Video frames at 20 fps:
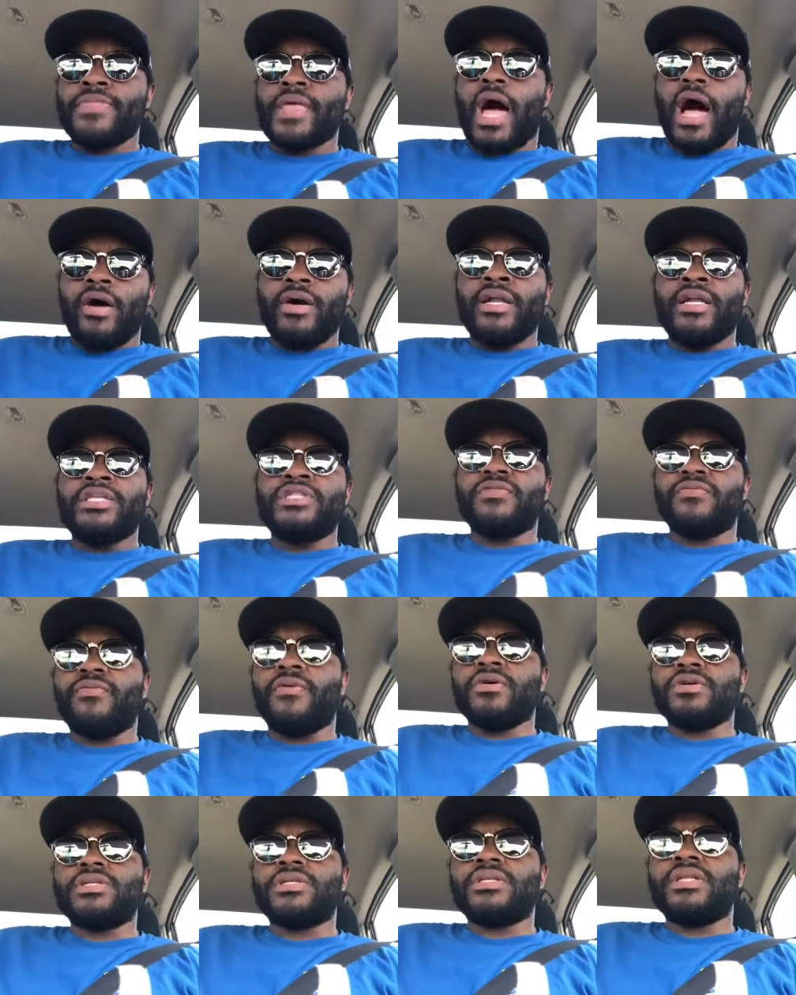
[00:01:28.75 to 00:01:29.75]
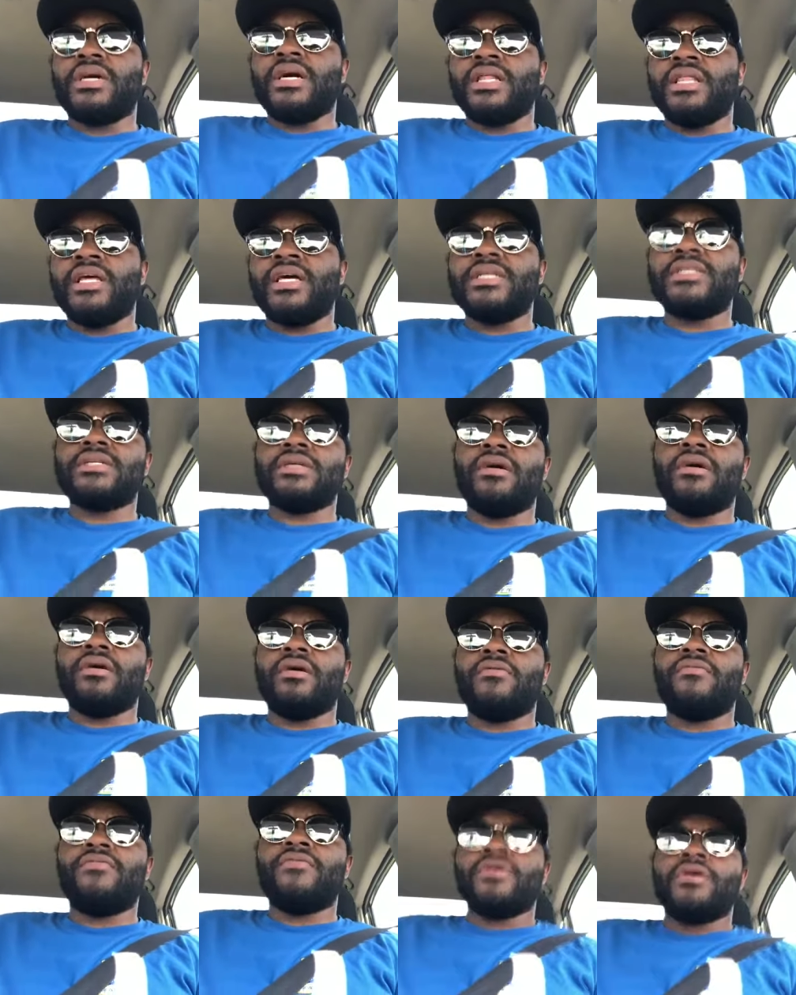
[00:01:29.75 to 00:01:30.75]
i'll get into first a list
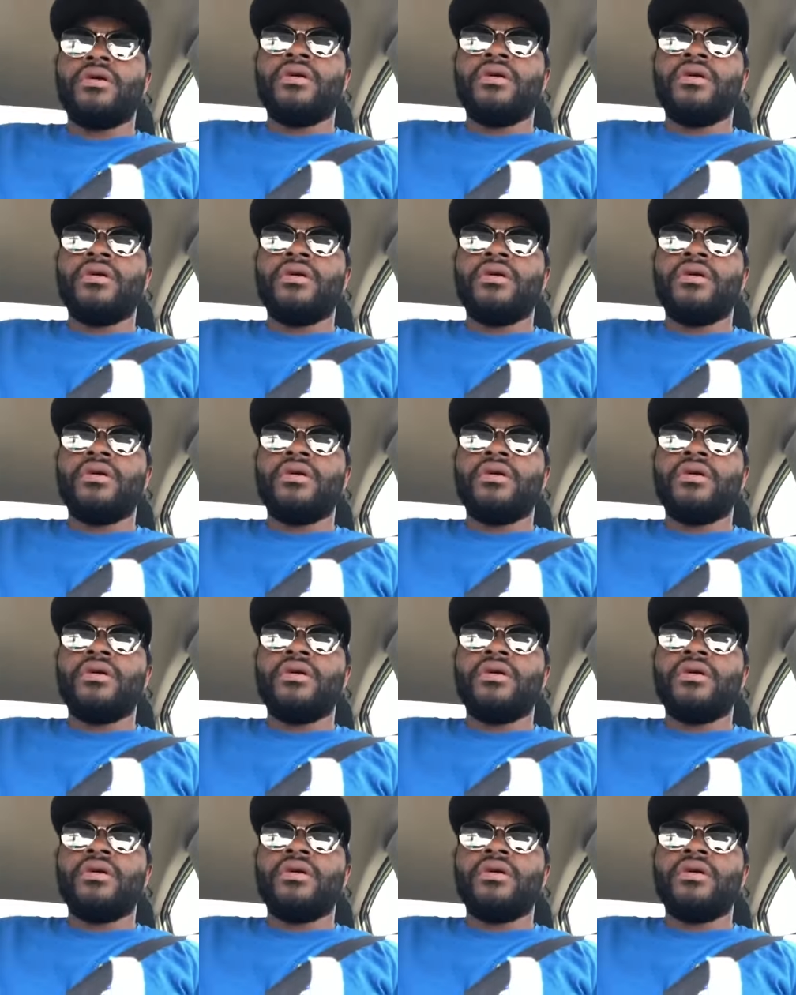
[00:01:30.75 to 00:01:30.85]
of